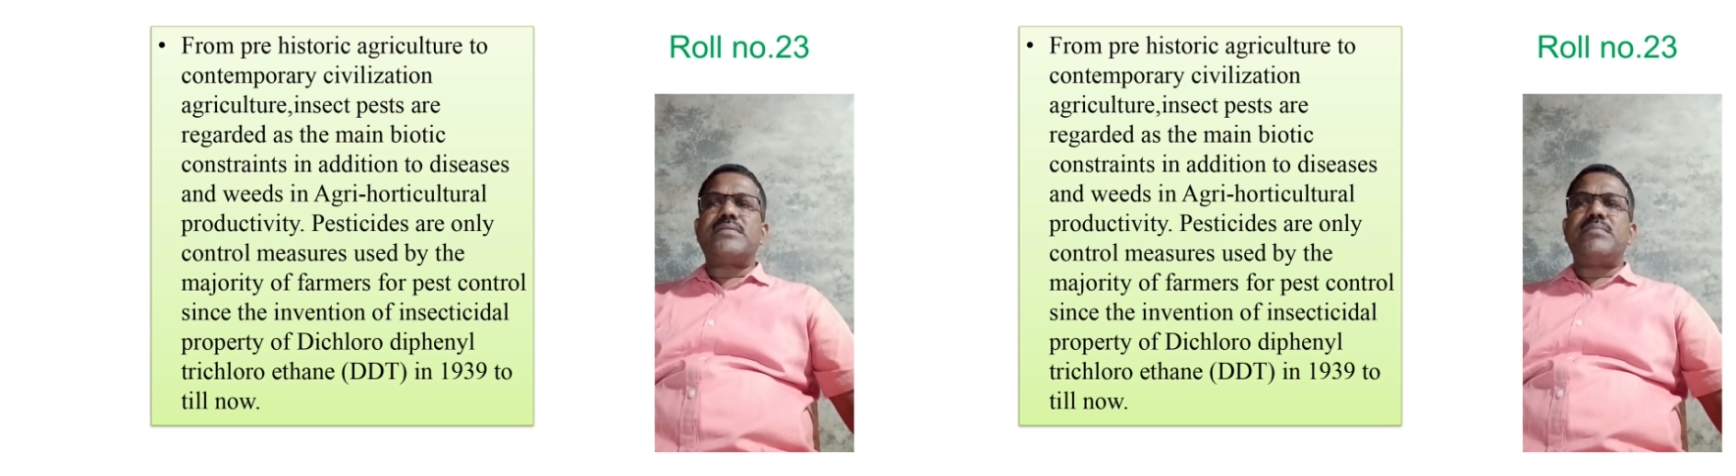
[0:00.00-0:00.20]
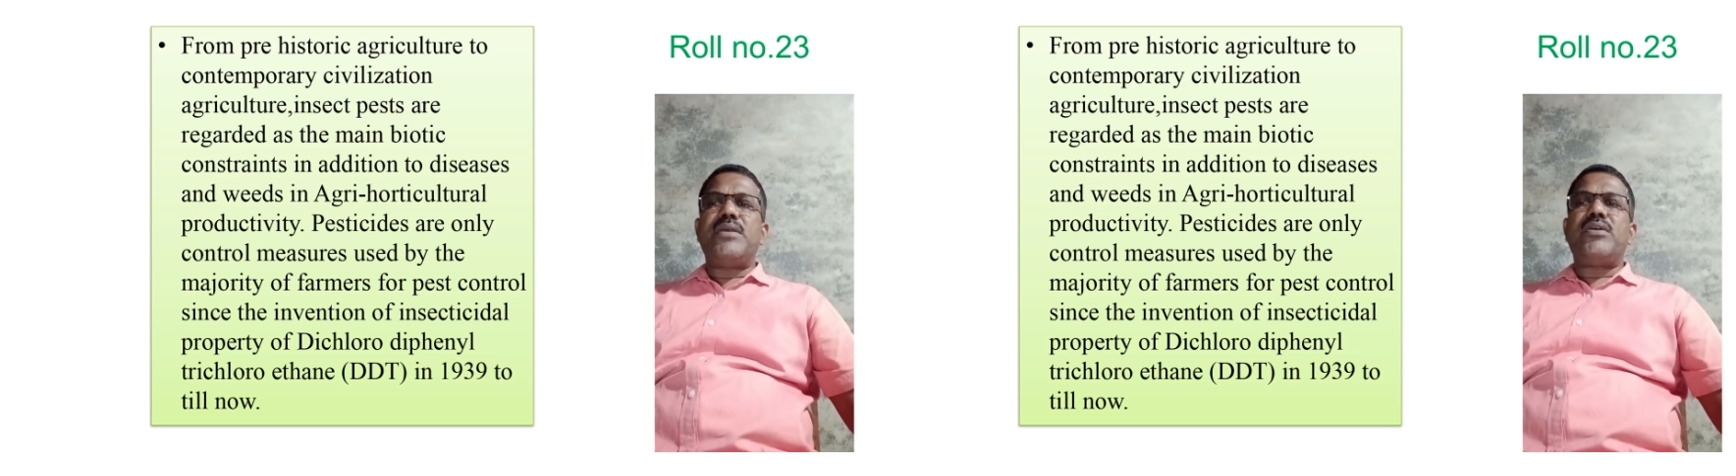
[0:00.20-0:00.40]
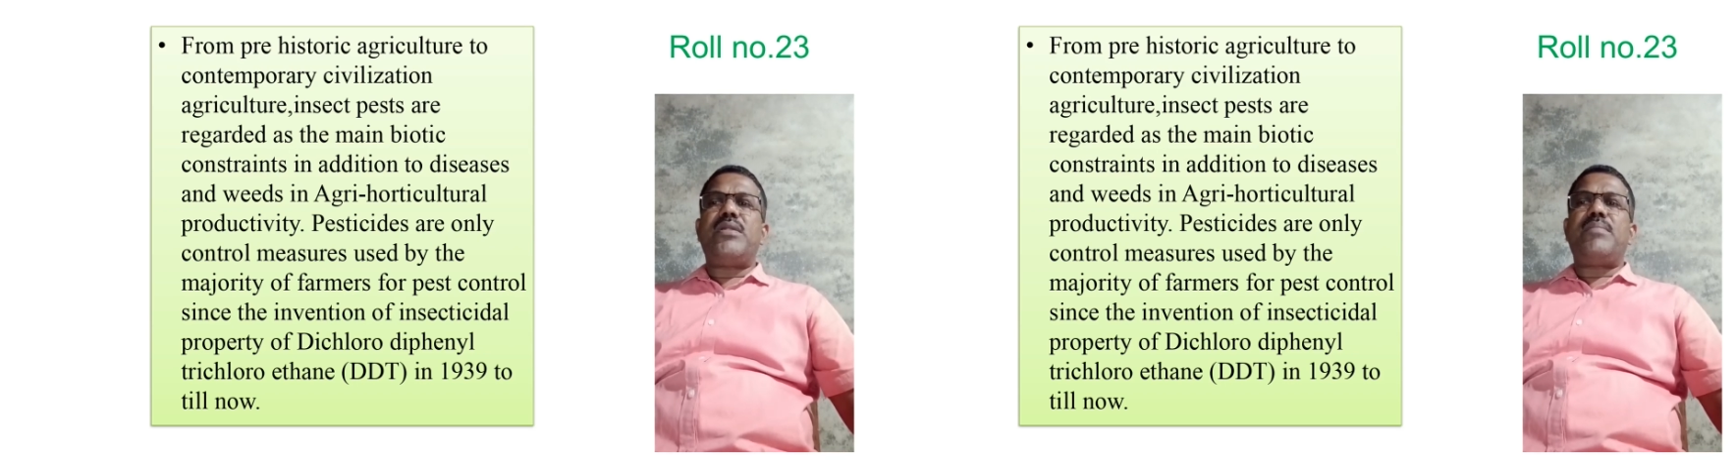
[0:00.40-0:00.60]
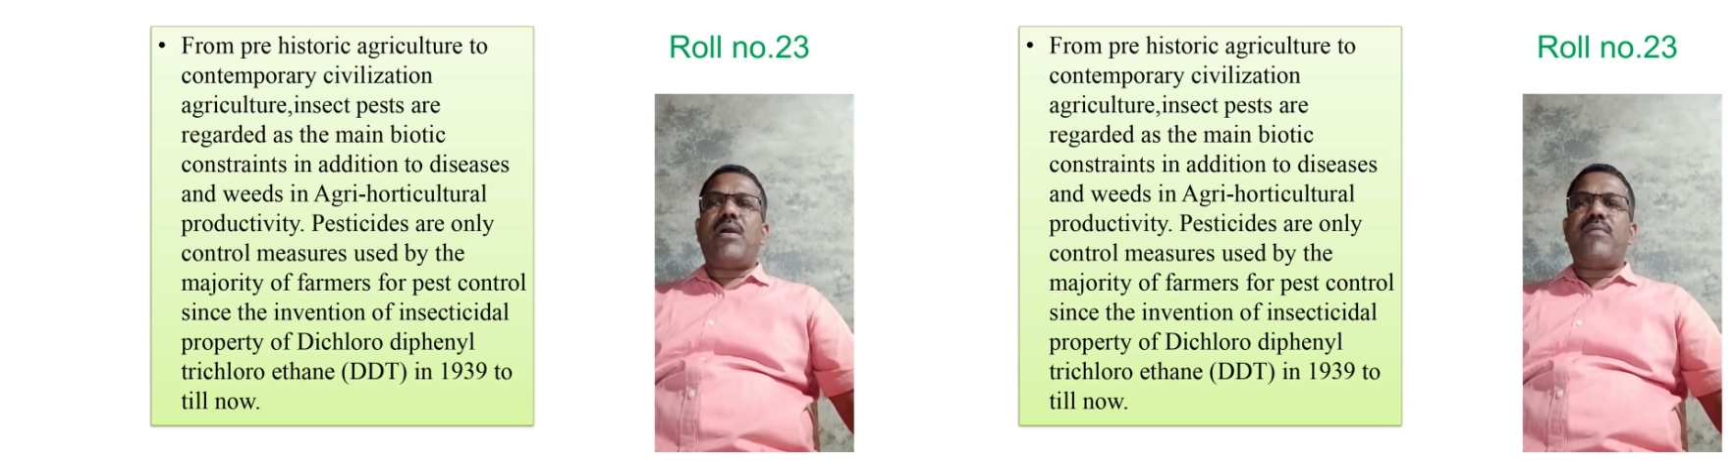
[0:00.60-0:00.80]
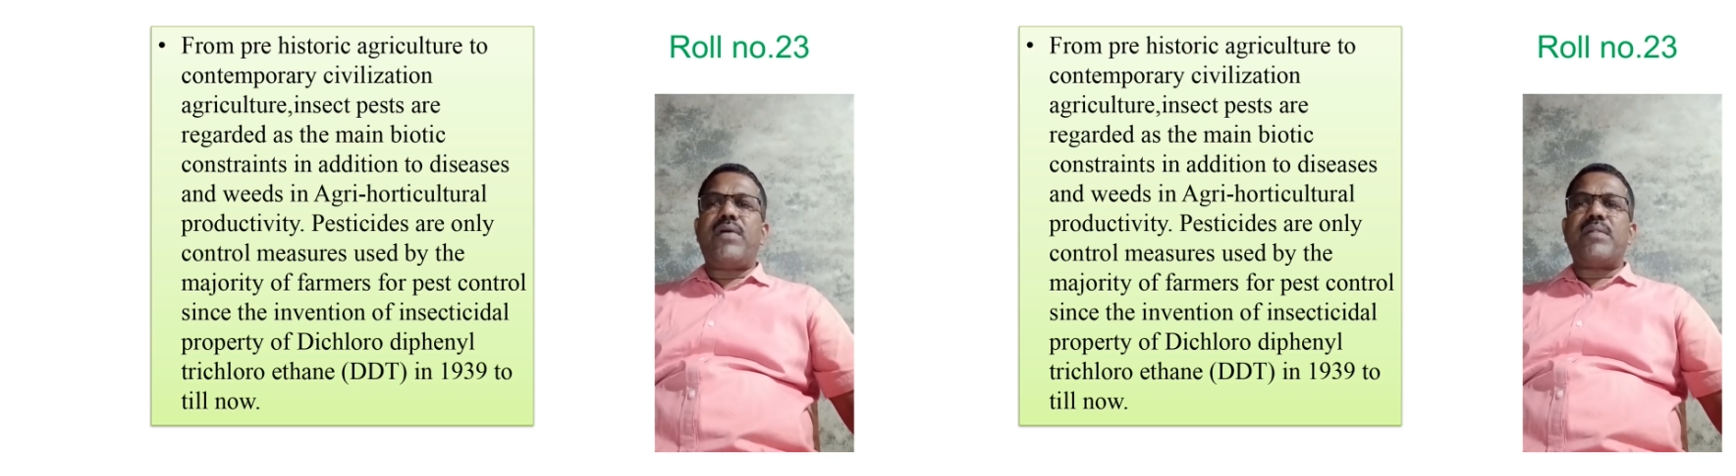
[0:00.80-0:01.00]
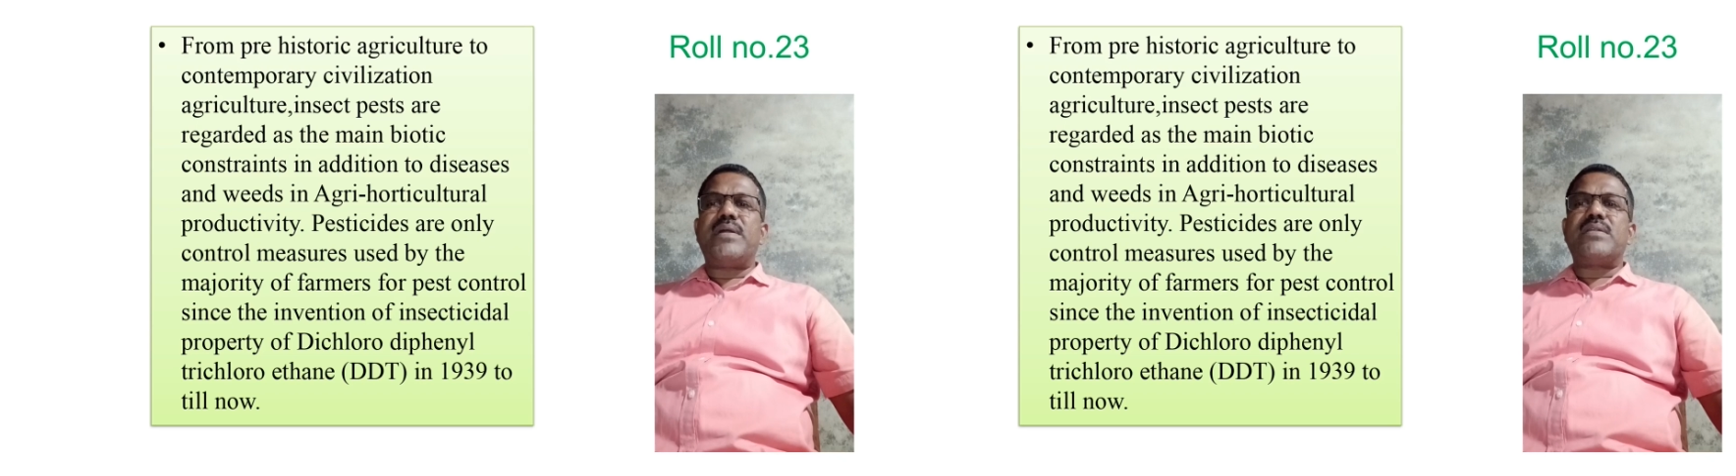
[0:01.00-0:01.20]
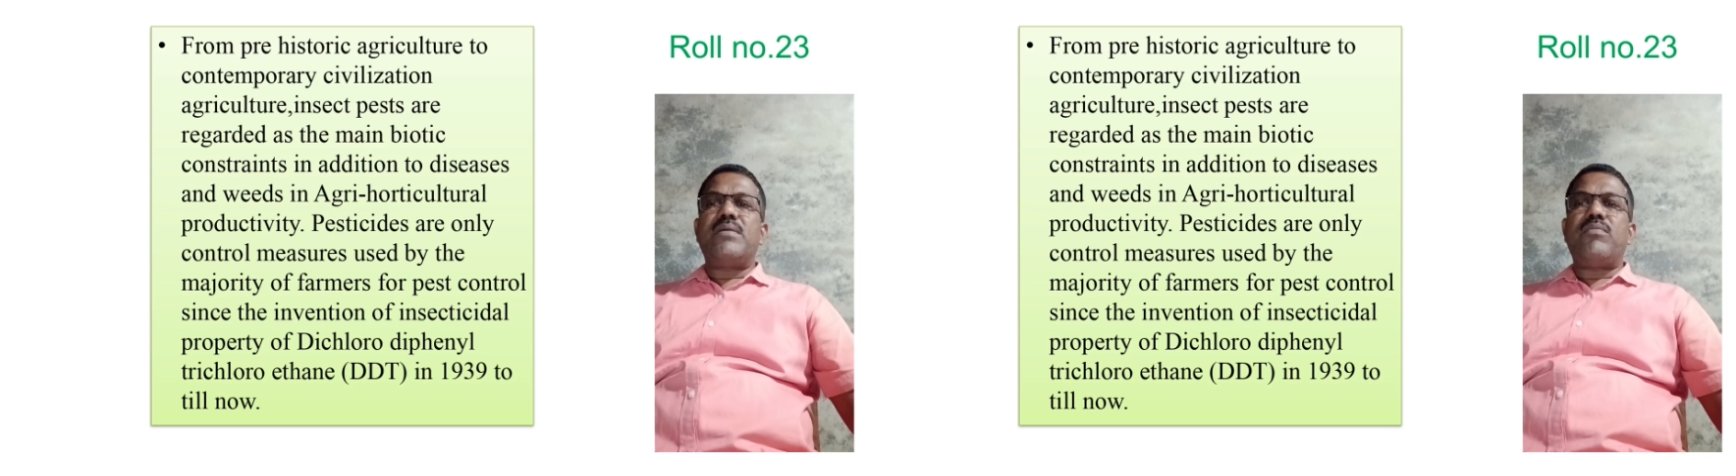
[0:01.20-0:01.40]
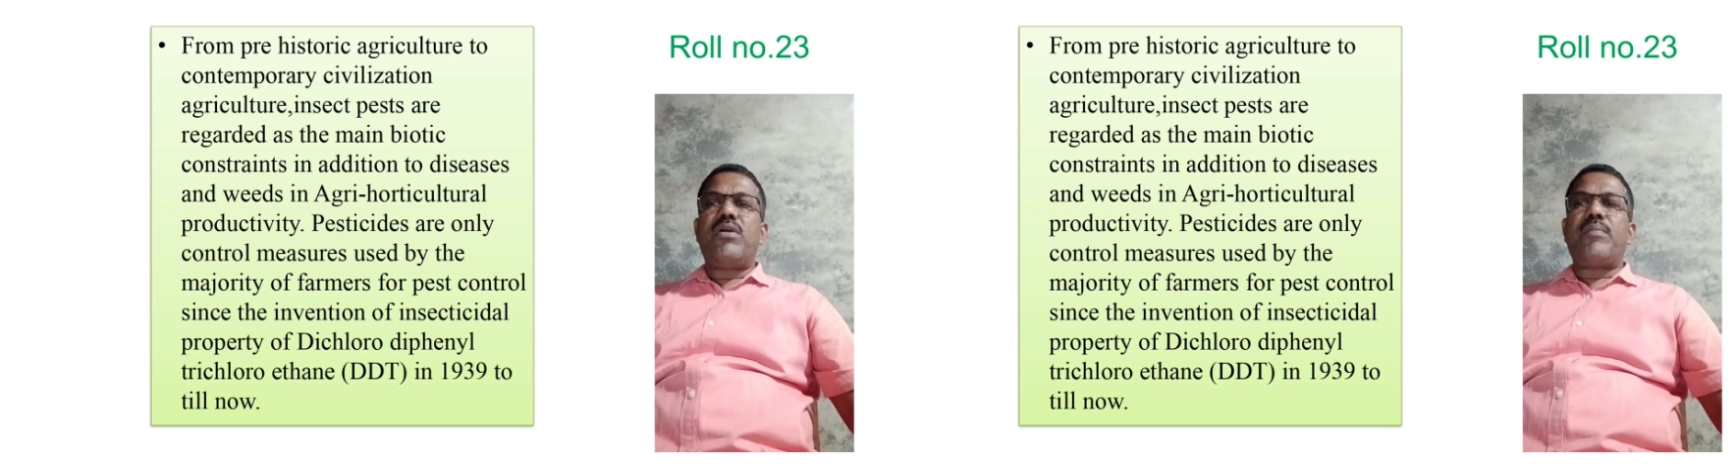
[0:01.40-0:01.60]
majority of farmers
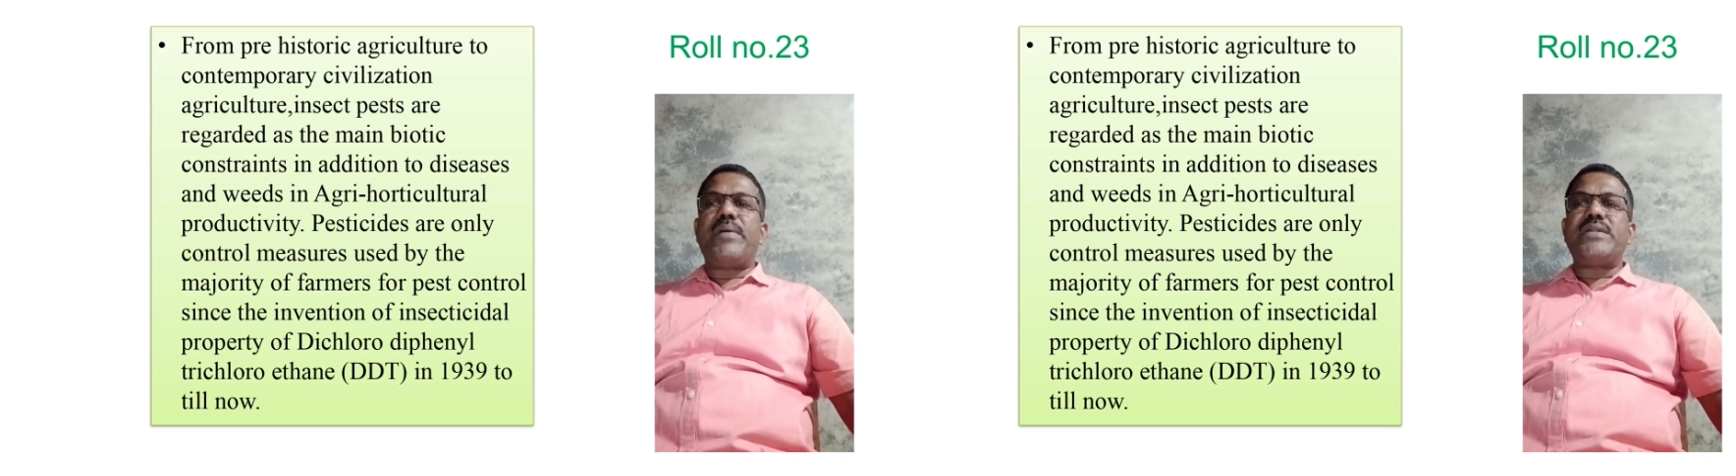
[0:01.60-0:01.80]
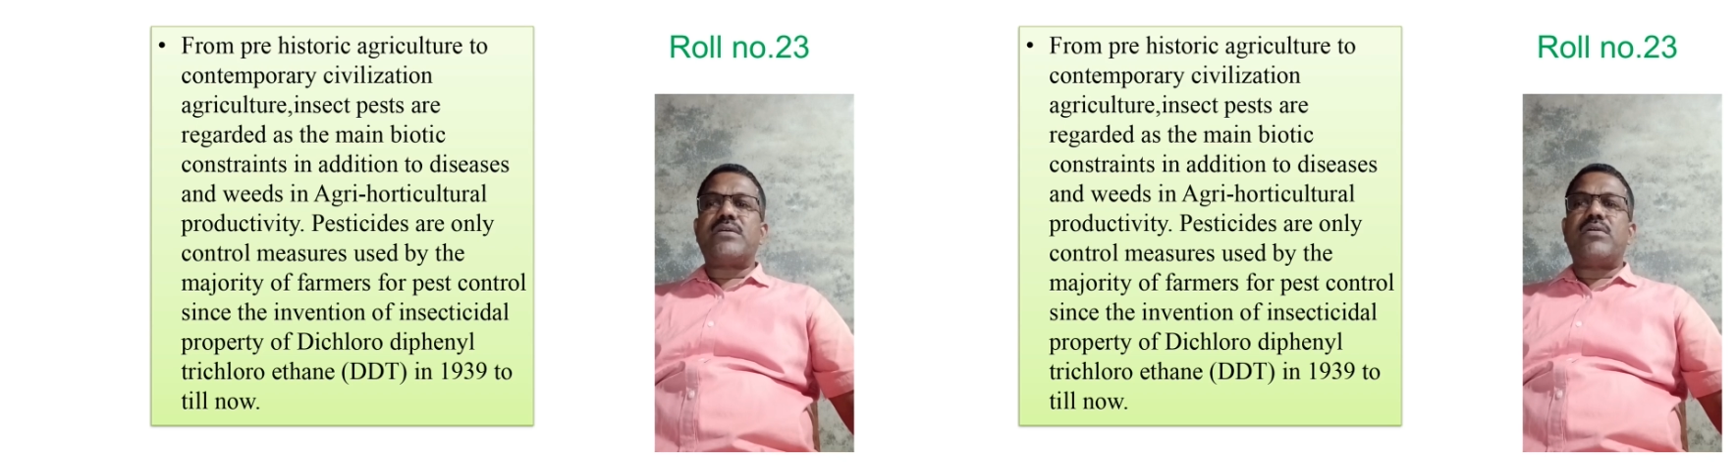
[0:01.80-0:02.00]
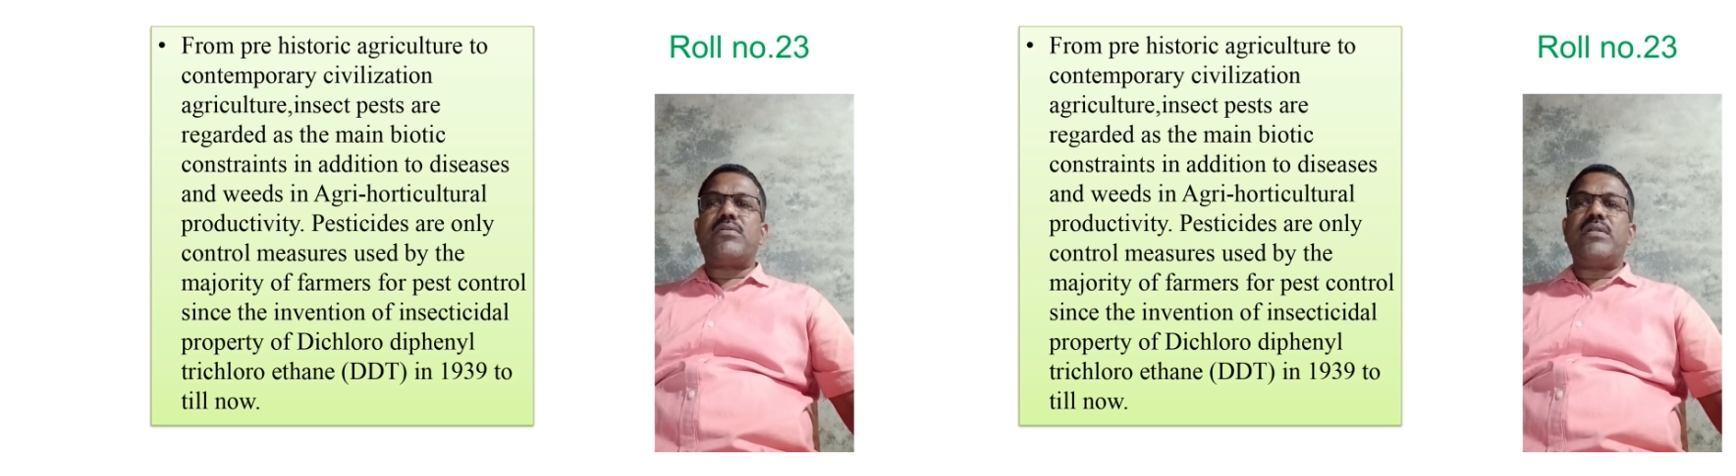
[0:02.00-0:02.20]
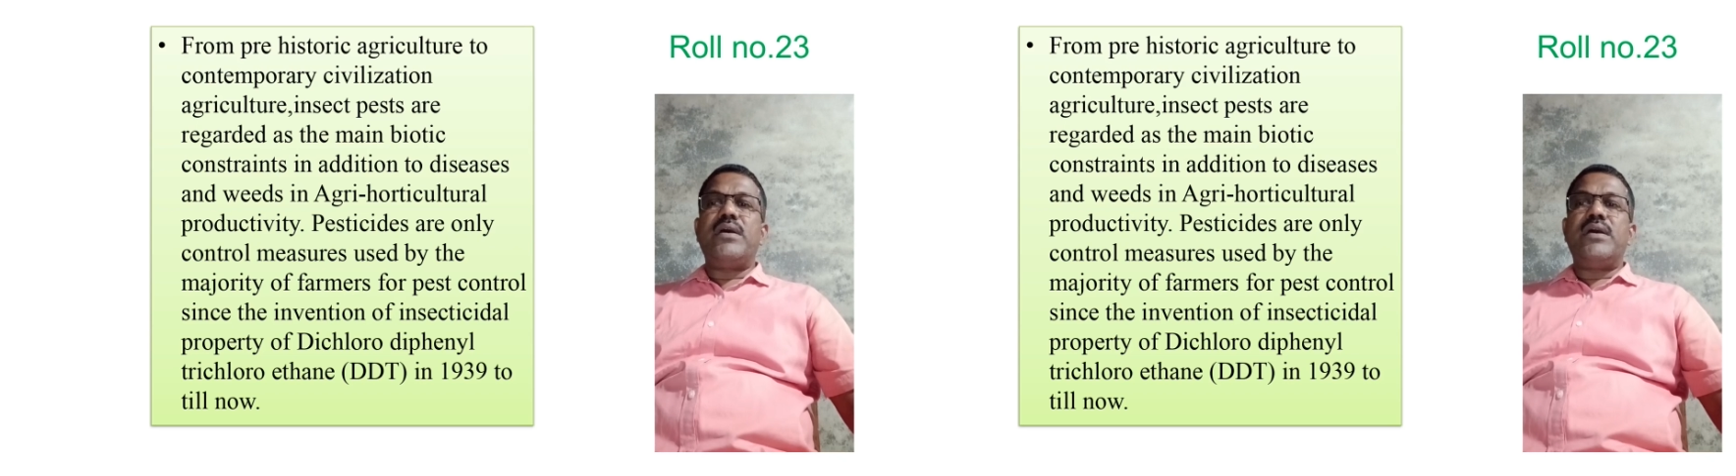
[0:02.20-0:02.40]
for pest control